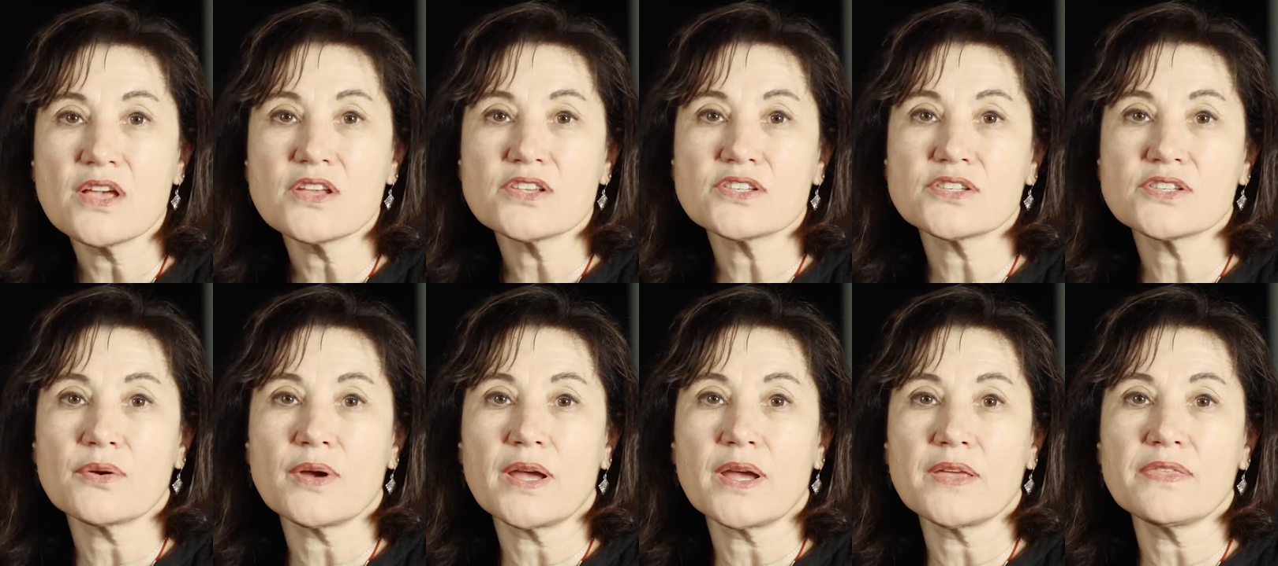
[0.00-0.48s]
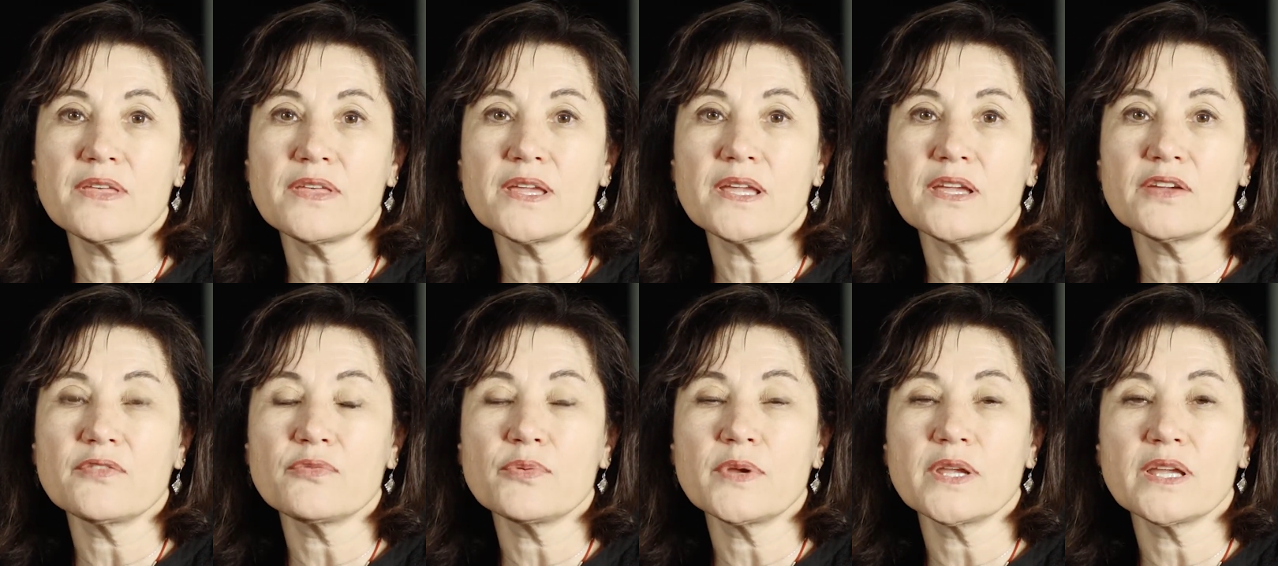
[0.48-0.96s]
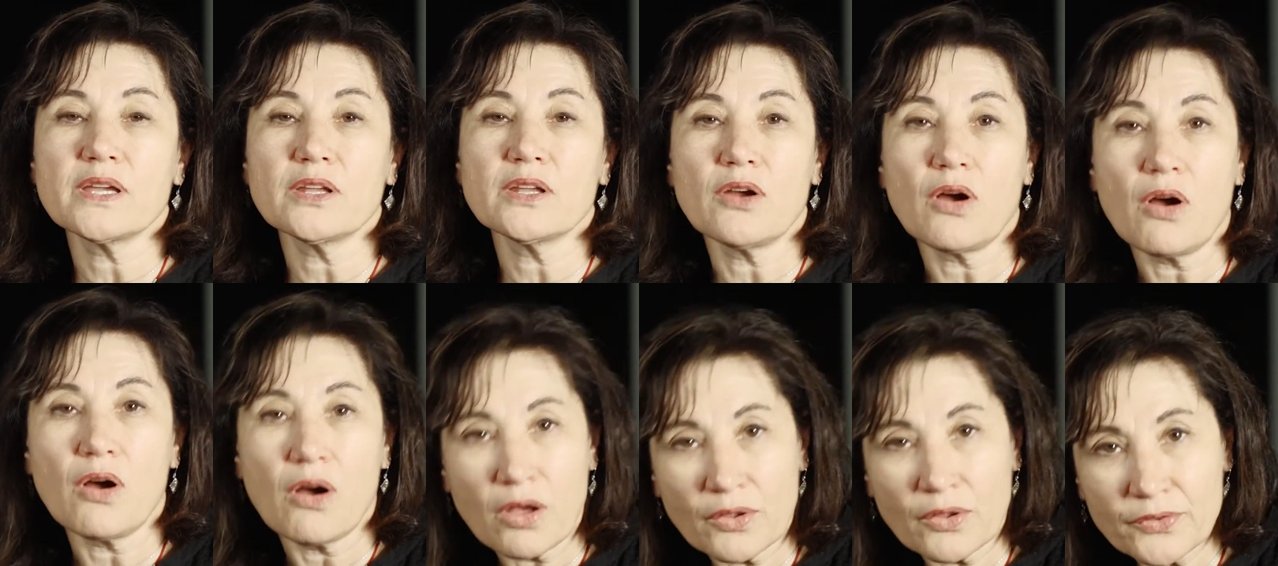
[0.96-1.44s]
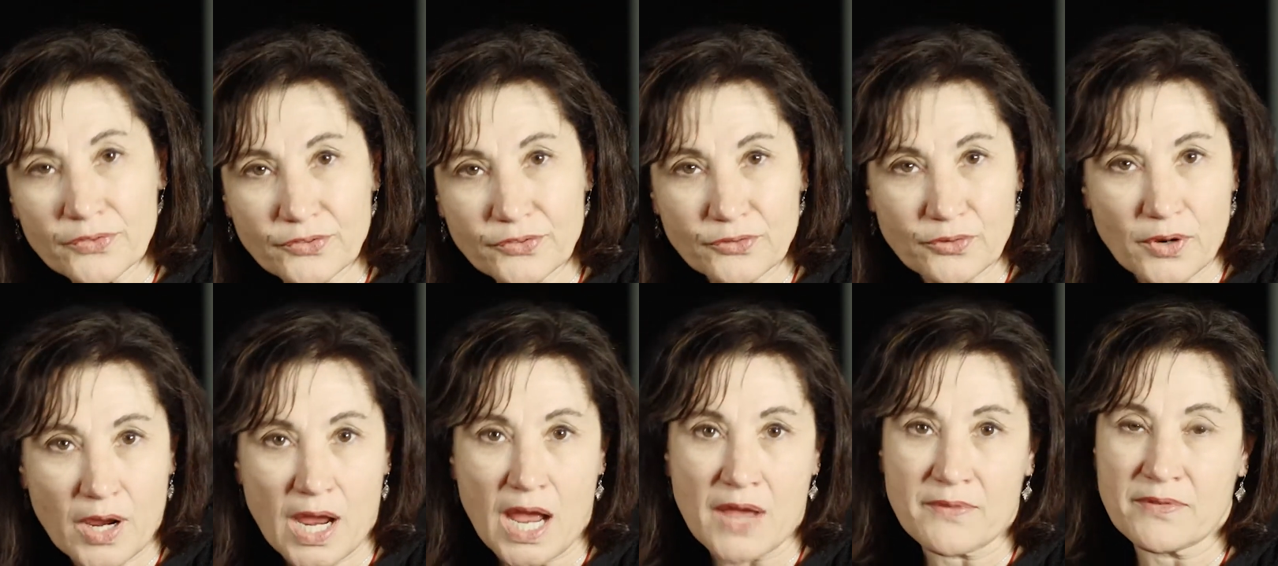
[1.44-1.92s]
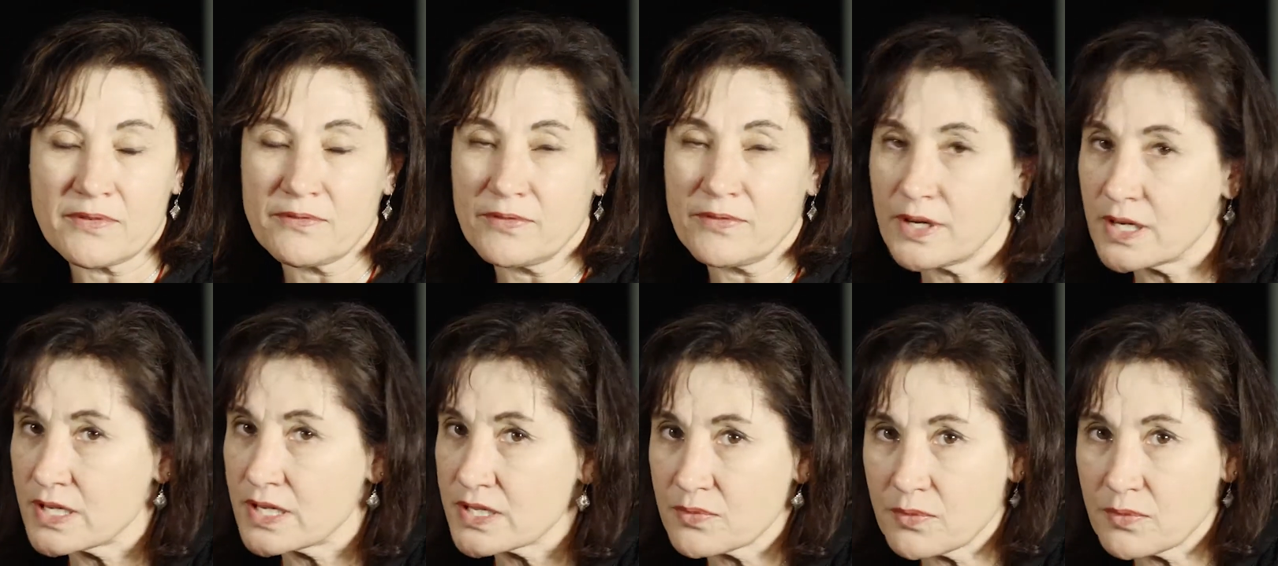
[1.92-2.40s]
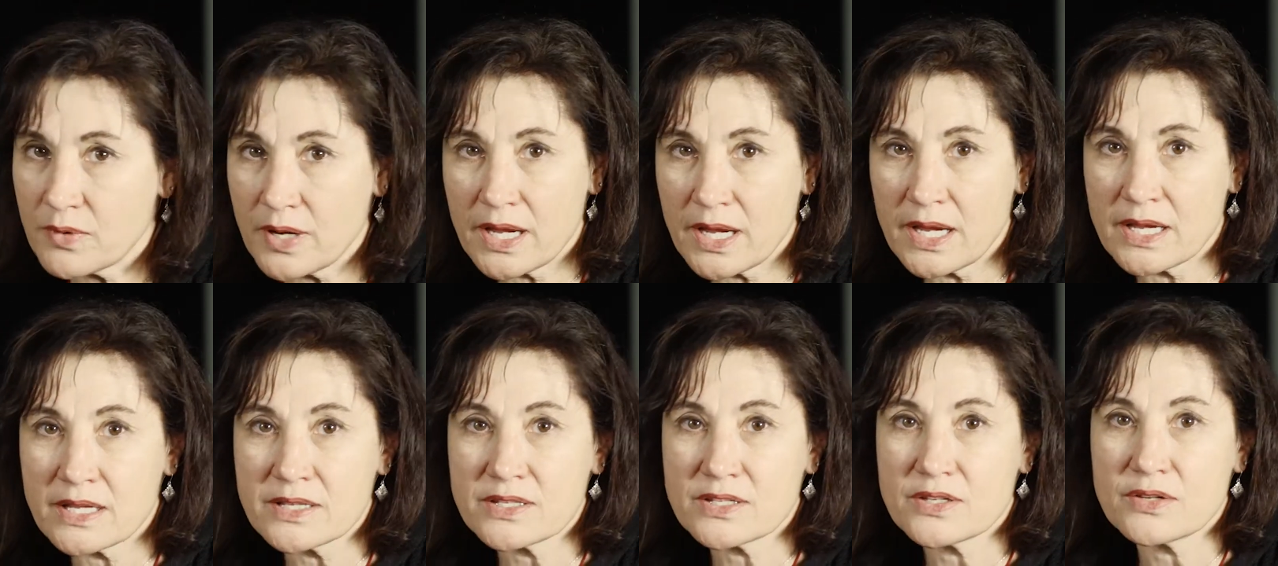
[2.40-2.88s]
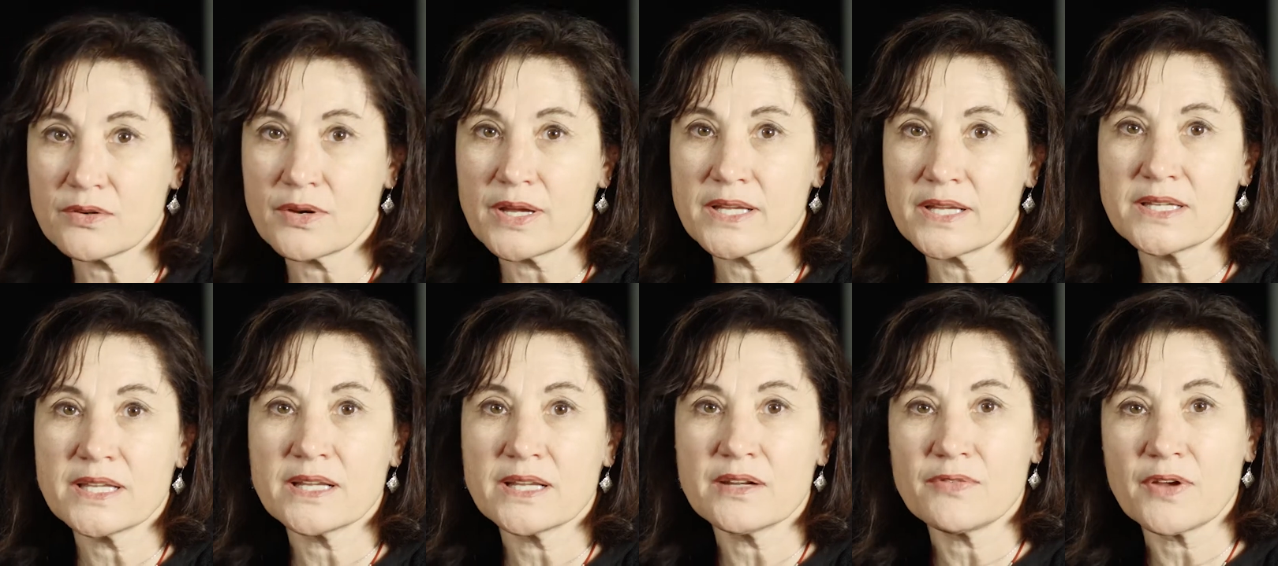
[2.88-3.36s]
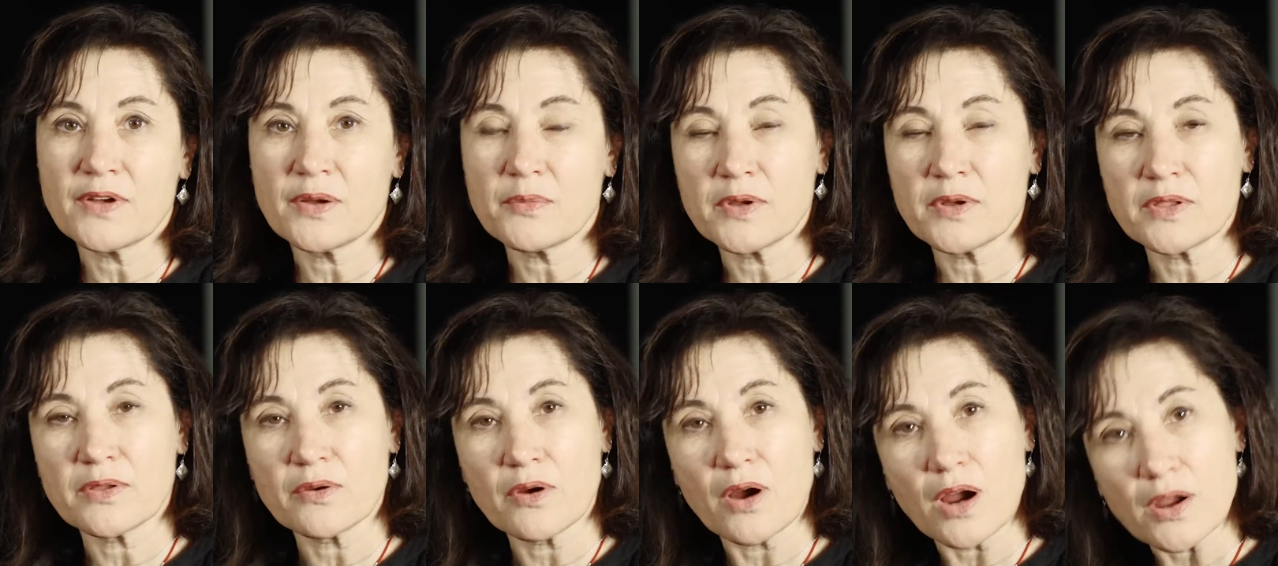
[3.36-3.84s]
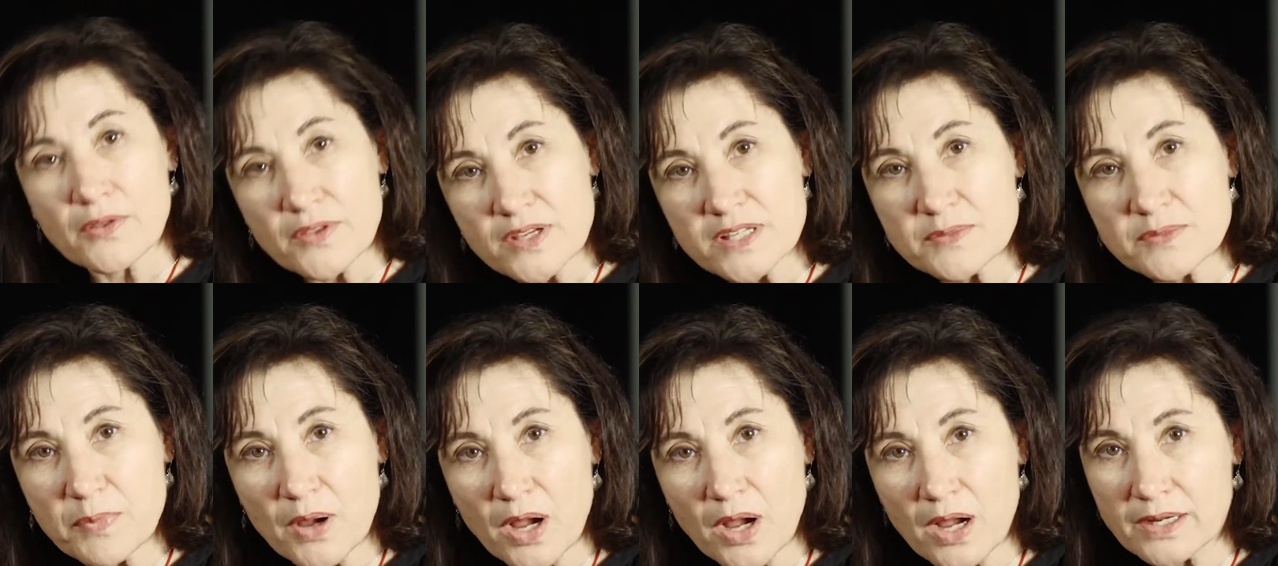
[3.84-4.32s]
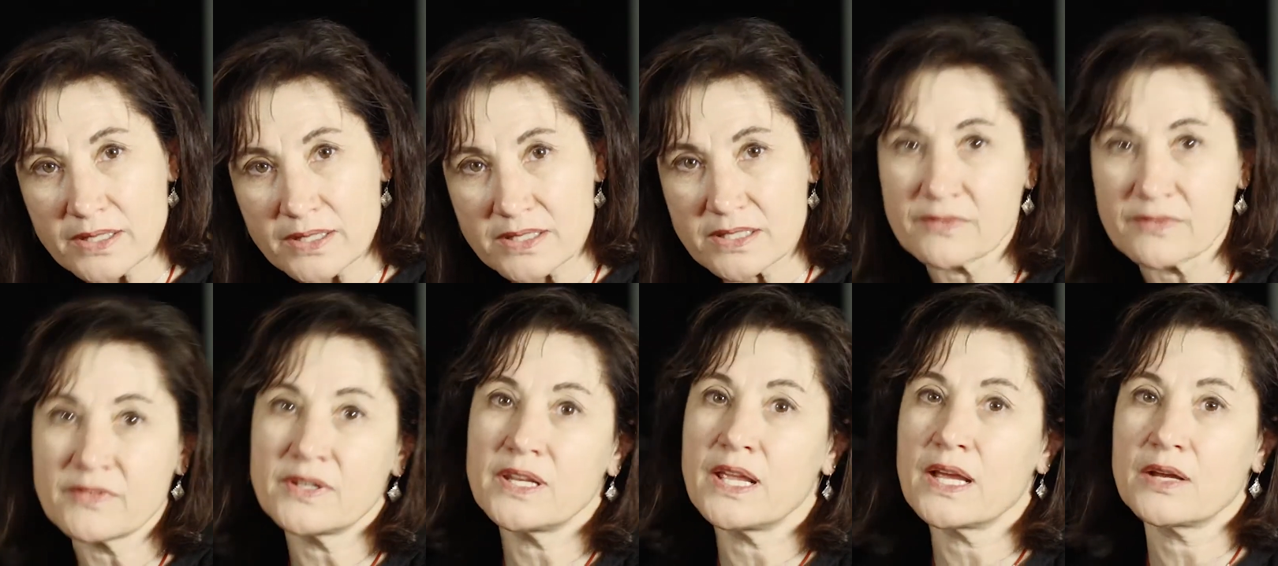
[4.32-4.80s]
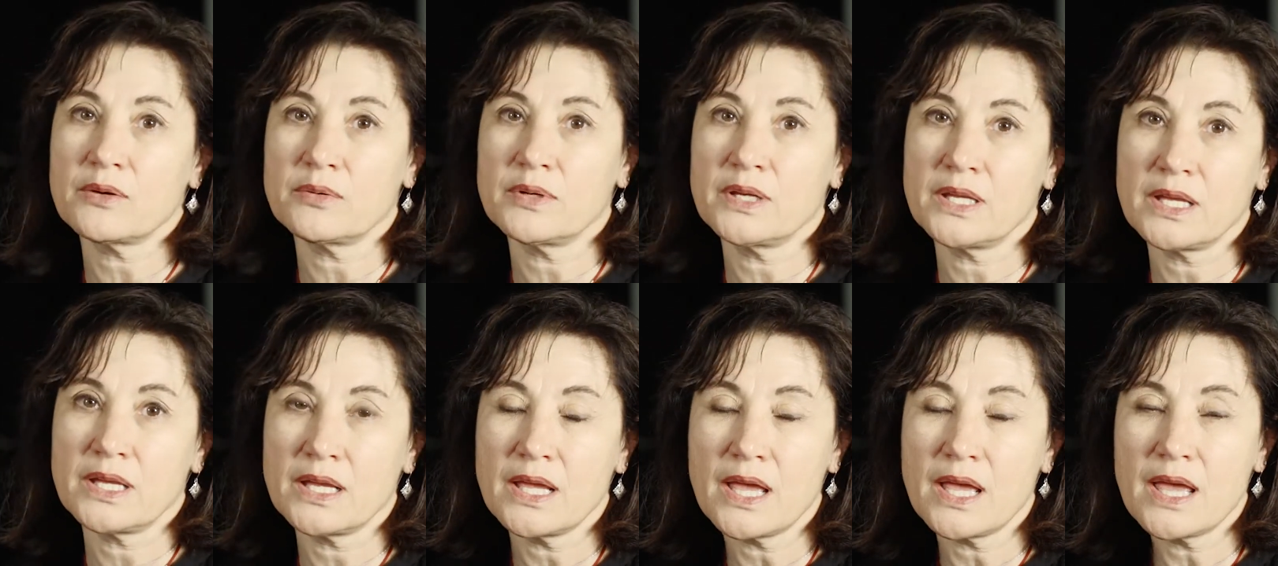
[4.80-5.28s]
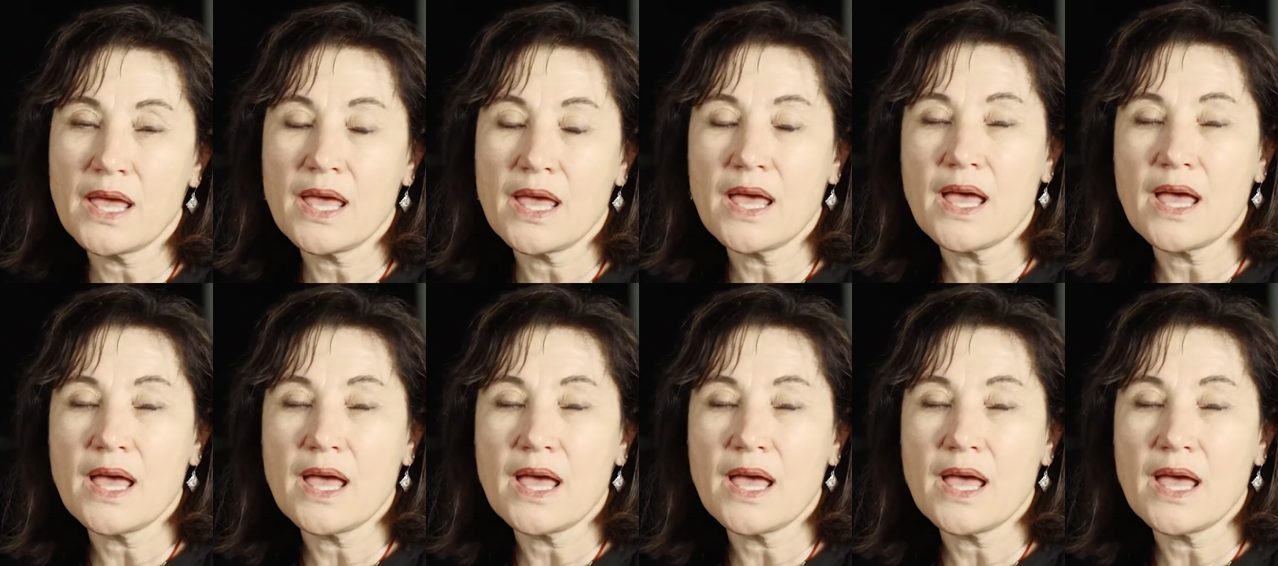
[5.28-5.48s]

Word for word: So I think if we can all strive in various ways to identify where there are these pockets of inequity,